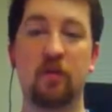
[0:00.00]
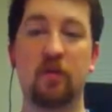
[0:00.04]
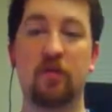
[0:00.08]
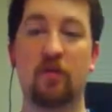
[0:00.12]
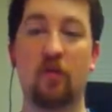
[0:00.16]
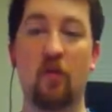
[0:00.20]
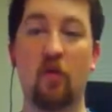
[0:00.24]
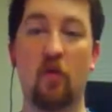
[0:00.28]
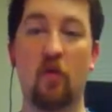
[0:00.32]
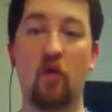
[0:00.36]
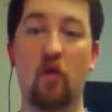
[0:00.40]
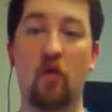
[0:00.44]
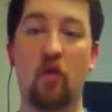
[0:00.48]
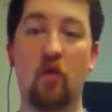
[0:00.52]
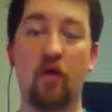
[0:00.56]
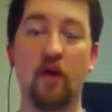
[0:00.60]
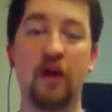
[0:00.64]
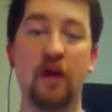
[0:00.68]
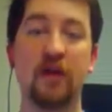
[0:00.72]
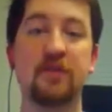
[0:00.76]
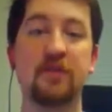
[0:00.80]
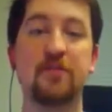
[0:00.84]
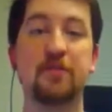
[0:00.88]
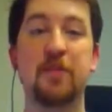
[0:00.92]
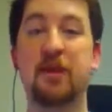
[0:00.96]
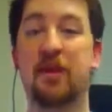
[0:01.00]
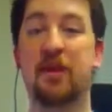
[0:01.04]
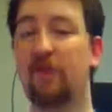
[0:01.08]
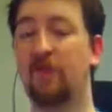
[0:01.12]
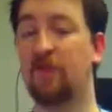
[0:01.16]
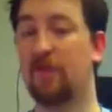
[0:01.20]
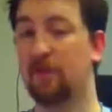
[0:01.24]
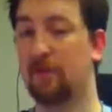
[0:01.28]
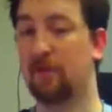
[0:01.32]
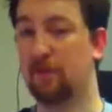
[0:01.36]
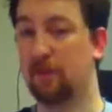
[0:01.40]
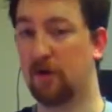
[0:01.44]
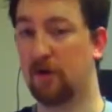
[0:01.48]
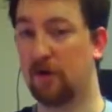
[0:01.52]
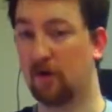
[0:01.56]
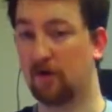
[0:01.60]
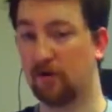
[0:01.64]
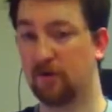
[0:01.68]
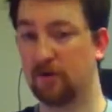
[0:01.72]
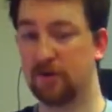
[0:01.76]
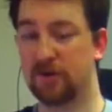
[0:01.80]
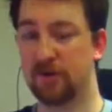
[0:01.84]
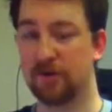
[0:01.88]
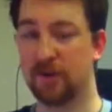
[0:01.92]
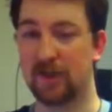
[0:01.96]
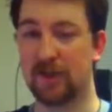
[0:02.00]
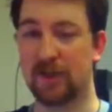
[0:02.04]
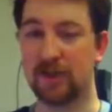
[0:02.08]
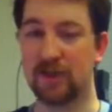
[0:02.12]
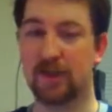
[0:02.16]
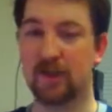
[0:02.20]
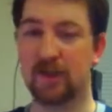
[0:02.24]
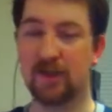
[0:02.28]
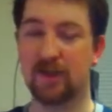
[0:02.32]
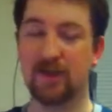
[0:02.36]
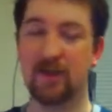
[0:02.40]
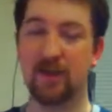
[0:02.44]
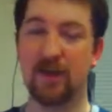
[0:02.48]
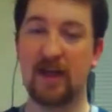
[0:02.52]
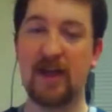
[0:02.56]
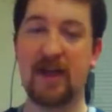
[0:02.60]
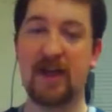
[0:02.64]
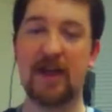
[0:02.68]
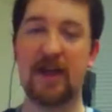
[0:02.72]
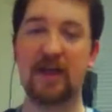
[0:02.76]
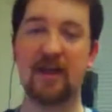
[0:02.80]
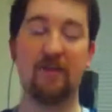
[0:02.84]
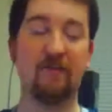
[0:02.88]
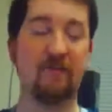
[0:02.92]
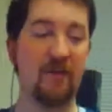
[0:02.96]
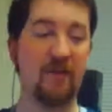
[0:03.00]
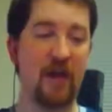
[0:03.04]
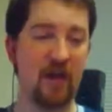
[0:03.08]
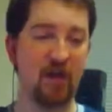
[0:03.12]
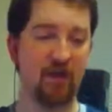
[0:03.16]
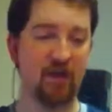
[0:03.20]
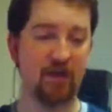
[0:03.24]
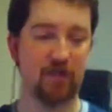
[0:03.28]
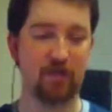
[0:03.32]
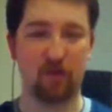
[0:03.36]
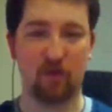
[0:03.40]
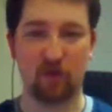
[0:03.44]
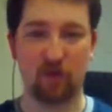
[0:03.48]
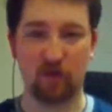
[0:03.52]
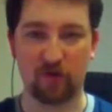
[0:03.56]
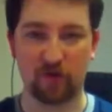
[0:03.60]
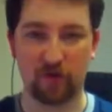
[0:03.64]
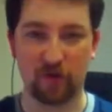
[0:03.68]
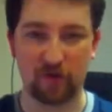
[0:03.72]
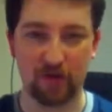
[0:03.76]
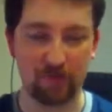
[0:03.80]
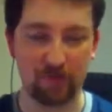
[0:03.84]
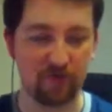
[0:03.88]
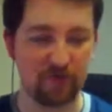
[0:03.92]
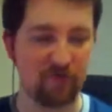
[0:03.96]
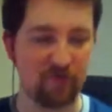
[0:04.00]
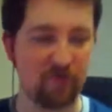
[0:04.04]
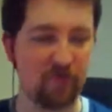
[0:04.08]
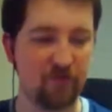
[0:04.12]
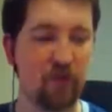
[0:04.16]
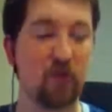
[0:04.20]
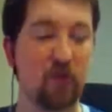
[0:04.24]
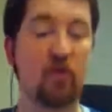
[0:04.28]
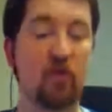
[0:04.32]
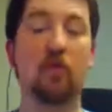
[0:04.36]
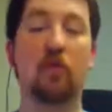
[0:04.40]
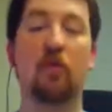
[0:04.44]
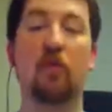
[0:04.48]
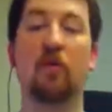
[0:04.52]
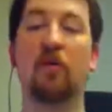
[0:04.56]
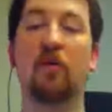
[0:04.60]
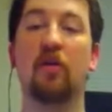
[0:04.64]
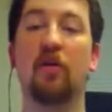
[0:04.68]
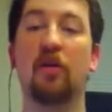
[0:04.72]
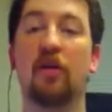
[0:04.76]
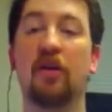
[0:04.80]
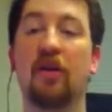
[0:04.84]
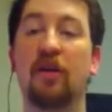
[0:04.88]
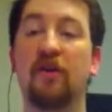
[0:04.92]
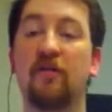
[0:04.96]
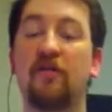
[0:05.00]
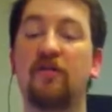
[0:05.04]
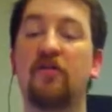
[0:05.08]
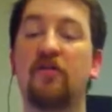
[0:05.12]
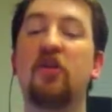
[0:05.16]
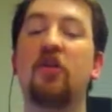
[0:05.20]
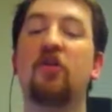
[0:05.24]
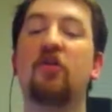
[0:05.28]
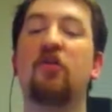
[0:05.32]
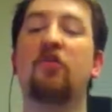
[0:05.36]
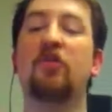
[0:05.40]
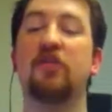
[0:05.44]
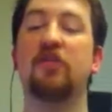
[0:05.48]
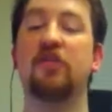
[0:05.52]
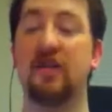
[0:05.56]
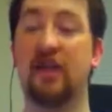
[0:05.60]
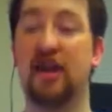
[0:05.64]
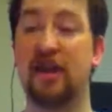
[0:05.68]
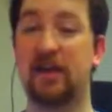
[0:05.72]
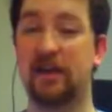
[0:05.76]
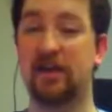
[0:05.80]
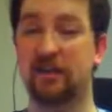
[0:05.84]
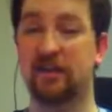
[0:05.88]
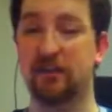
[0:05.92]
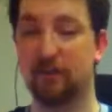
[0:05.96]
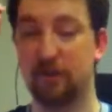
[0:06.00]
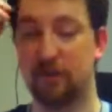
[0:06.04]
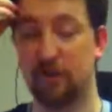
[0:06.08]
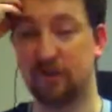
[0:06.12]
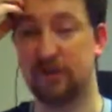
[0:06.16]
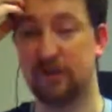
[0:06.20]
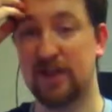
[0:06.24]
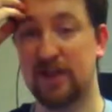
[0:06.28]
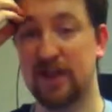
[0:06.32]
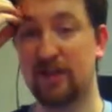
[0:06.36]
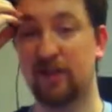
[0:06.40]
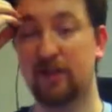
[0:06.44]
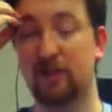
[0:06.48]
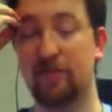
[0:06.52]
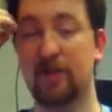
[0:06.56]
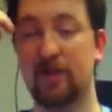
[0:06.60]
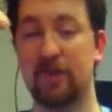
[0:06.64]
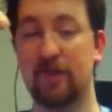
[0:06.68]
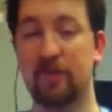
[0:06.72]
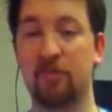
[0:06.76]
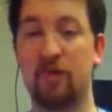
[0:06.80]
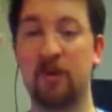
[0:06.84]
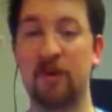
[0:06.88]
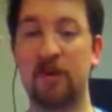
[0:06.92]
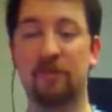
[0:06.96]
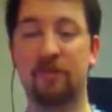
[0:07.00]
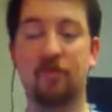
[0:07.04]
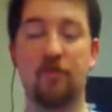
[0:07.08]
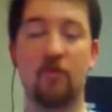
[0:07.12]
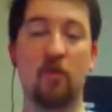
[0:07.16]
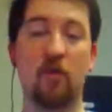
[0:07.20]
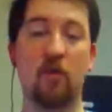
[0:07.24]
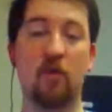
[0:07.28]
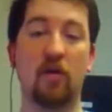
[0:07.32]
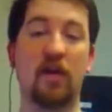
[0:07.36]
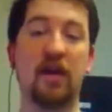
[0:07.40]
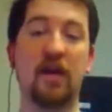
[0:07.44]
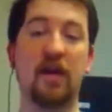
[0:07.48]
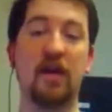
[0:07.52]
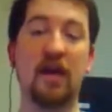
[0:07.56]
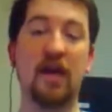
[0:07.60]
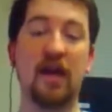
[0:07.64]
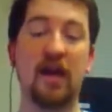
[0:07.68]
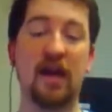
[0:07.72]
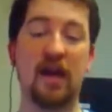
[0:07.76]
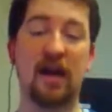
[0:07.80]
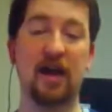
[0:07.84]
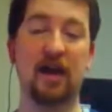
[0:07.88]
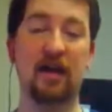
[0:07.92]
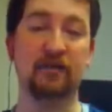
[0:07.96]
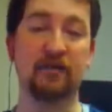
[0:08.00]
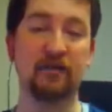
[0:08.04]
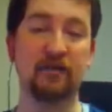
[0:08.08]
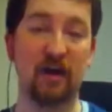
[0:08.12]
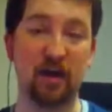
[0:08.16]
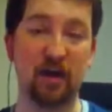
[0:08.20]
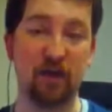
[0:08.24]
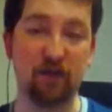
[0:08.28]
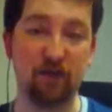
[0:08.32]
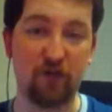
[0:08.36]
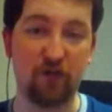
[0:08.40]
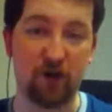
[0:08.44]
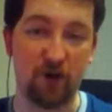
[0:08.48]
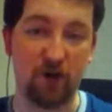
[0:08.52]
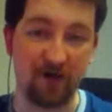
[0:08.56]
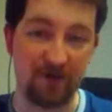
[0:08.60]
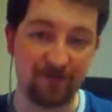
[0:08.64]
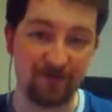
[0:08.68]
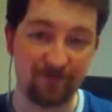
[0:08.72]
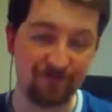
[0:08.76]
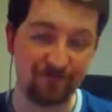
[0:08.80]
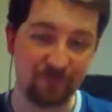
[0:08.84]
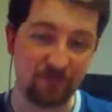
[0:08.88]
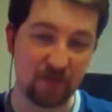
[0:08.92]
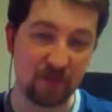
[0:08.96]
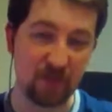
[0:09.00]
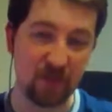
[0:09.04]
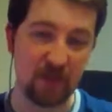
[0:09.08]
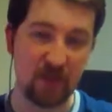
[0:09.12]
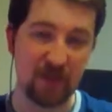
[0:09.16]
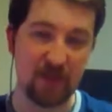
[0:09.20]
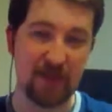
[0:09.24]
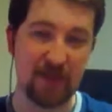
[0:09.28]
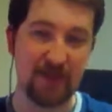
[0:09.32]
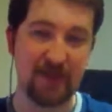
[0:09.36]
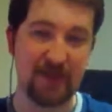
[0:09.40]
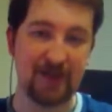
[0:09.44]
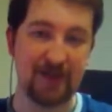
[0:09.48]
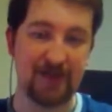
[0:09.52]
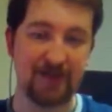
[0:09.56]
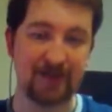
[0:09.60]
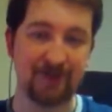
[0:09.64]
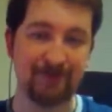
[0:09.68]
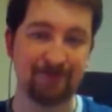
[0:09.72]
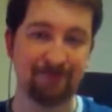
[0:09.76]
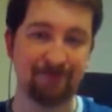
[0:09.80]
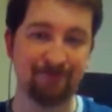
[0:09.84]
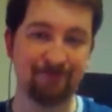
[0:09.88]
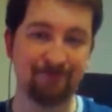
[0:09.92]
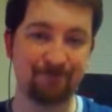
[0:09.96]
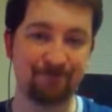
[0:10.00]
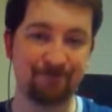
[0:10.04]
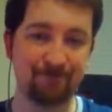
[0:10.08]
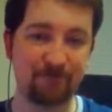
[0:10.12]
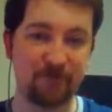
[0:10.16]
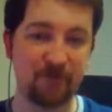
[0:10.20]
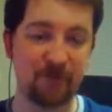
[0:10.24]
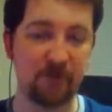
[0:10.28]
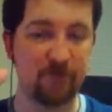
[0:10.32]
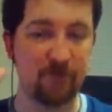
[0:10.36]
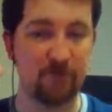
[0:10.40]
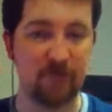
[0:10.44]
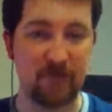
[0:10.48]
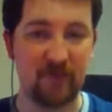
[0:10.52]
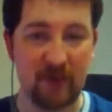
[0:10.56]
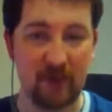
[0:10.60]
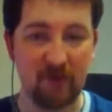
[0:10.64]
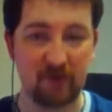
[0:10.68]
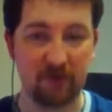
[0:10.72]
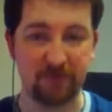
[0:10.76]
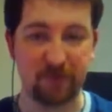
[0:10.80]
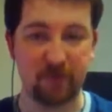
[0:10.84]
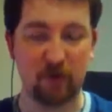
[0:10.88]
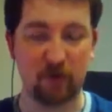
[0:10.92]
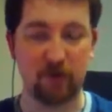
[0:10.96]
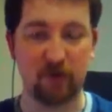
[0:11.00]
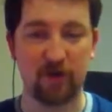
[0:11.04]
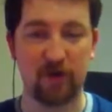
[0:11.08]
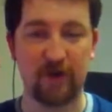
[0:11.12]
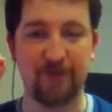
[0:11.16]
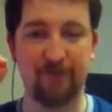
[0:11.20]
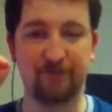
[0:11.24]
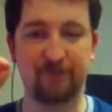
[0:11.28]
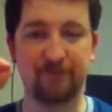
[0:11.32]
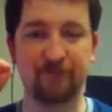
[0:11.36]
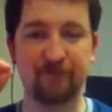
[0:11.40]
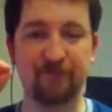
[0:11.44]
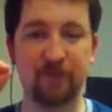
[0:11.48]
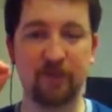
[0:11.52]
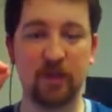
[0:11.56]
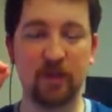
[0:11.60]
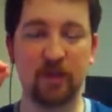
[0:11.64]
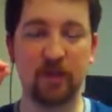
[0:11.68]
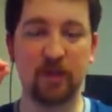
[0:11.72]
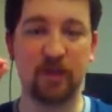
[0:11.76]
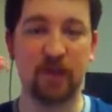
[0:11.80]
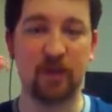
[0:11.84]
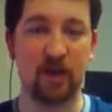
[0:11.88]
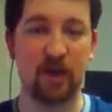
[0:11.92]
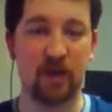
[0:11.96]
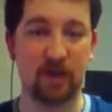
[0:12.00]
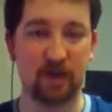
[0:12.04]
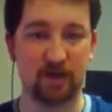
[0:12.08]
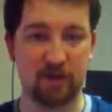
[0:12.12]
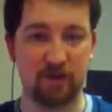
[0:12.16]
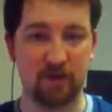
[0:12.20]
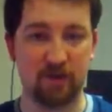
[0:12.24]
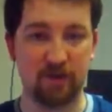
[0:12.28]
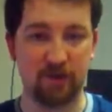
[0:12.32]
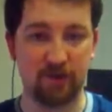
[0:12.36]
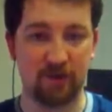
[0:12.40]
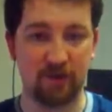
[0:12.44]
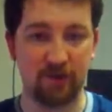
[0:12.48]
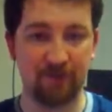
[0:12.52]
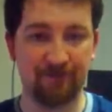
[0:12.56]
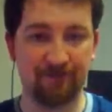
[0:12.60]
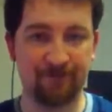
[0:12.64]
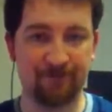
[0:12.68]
for speaking of MMOs and founder programs, if you decided to put down the big money for Firefall um, founders program, good for you.